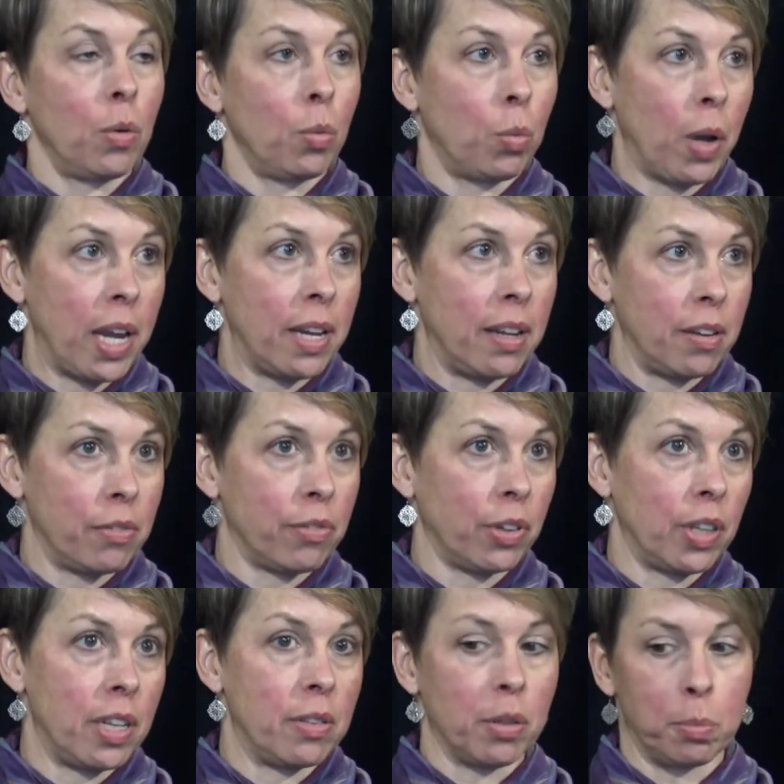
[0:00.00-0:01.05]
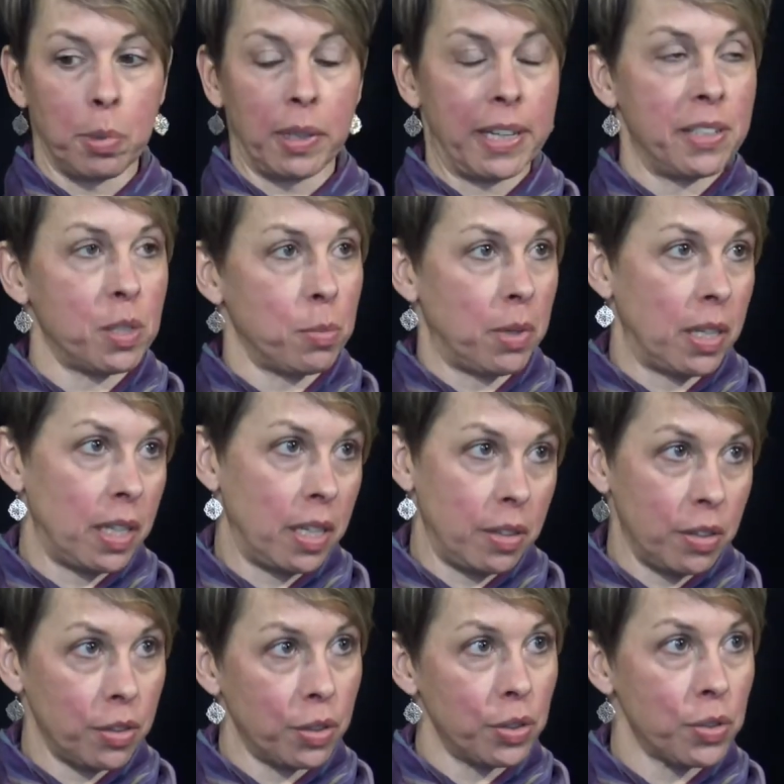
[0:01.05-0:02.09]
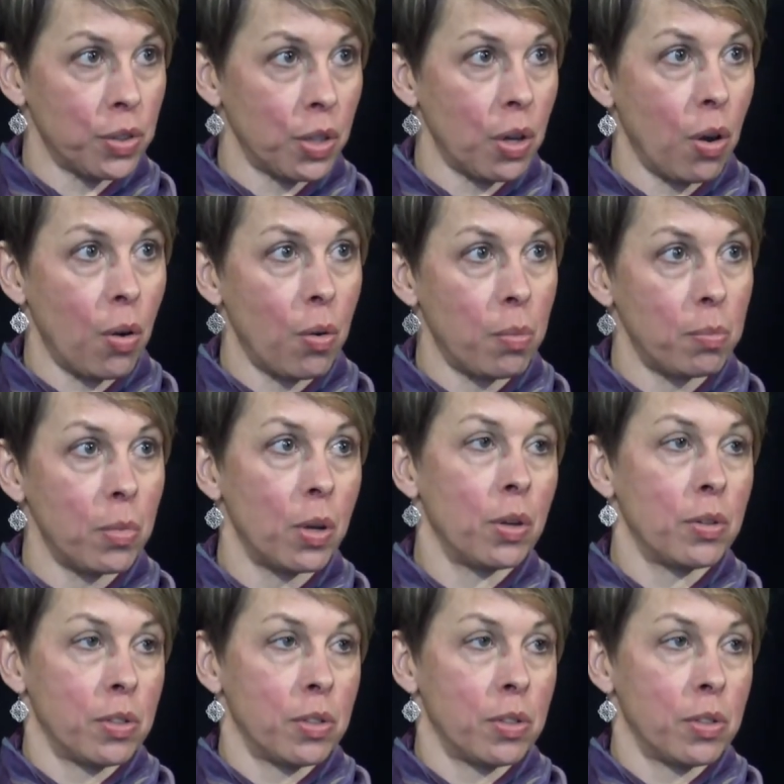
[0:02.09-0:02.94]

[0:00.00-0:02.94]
waiting for either placement in a nursing home,